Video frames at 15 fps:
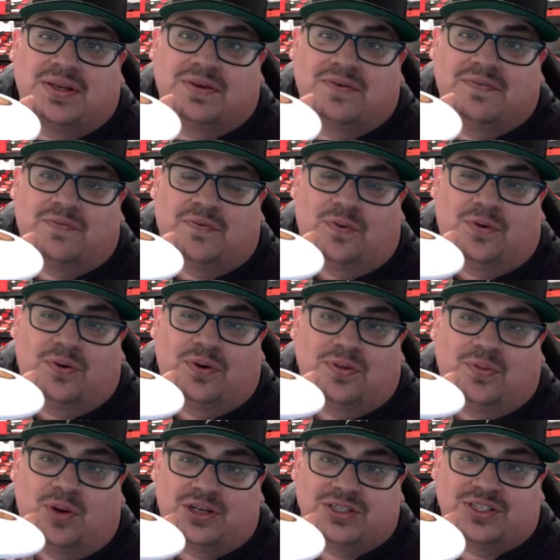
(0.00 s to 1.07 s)
for the
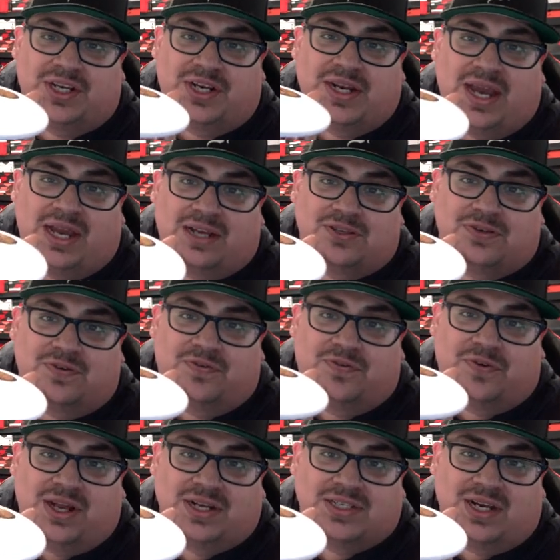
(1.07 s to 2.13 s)
Washington National
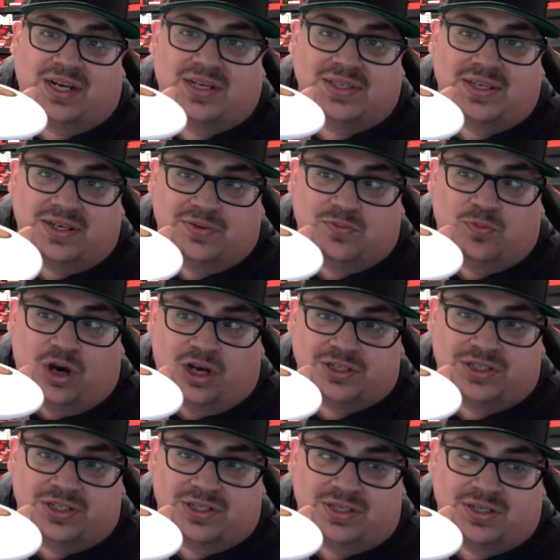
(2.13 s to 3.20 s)
franchise in
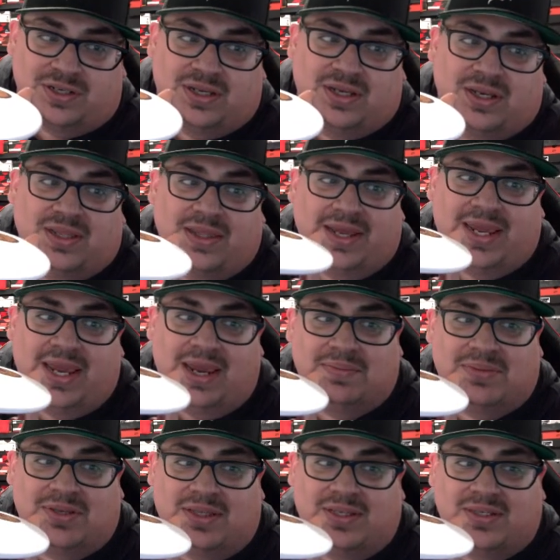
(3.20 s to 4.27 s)
Washington. They came
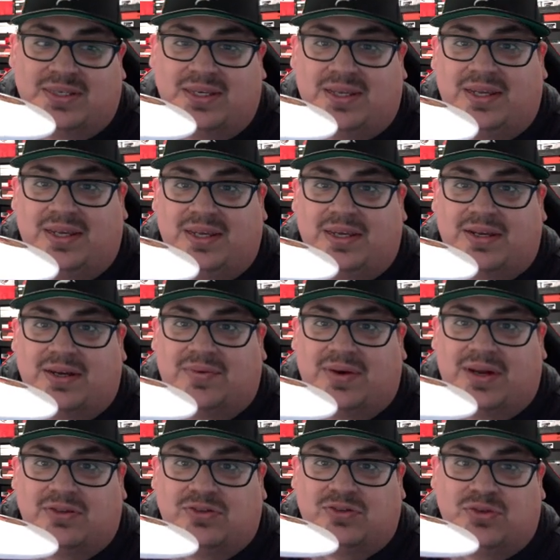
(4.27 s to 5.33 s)
to the city in
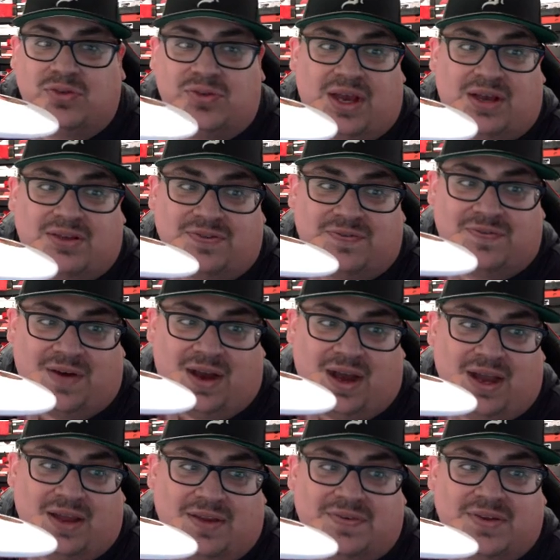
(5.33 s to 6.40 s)
around
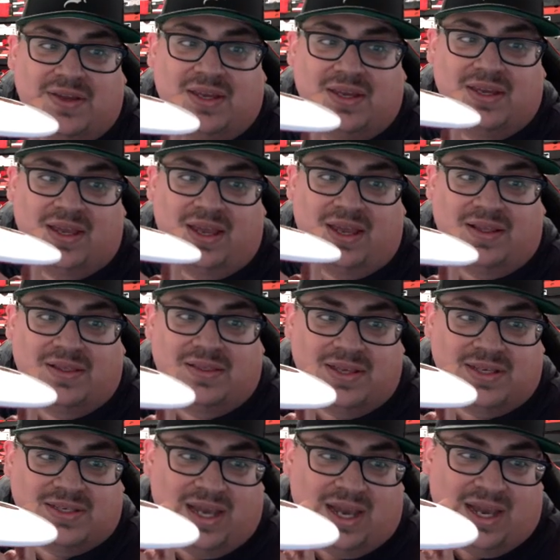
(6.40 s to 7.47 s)
2005, and
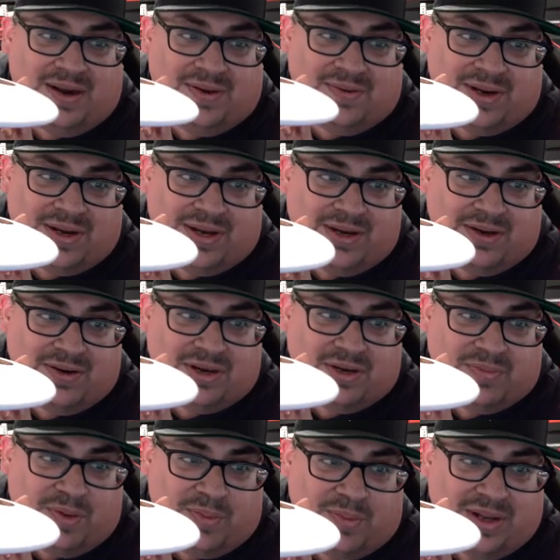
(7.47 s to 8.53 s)
this hat right here
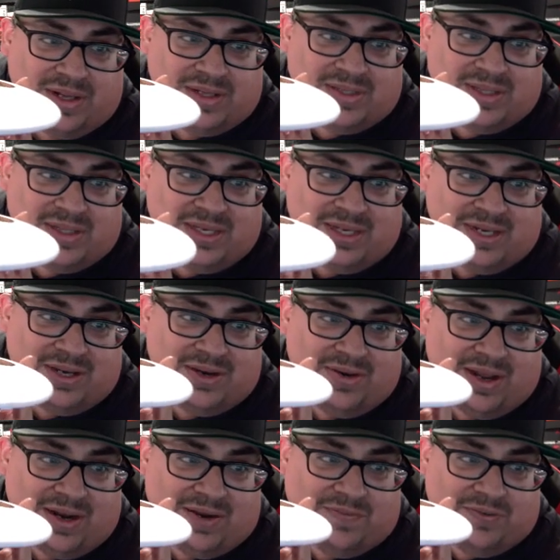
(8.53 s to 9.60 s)
commemorates the 10-year
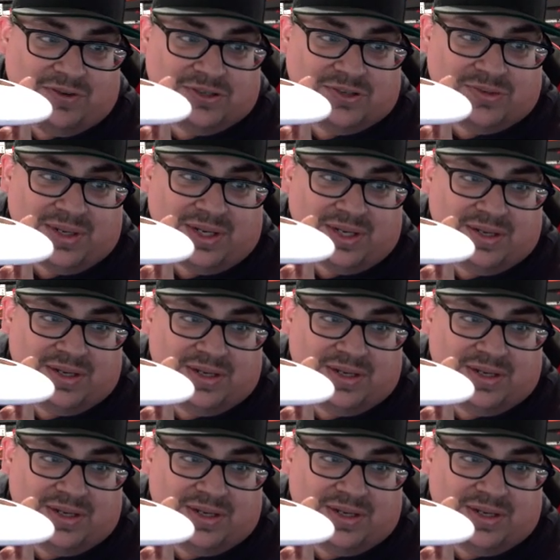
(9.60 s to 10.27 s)
anniversary.